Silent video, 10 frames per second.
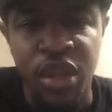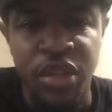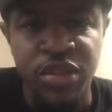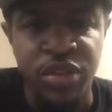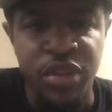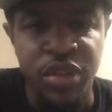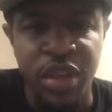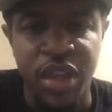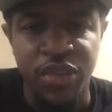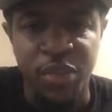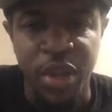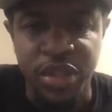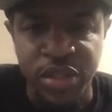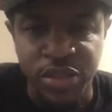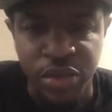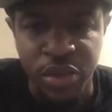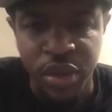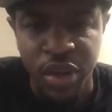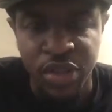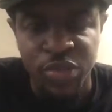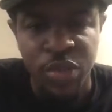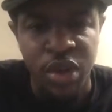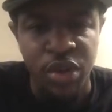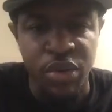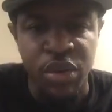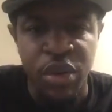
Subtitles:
It's on, that information's on there as well.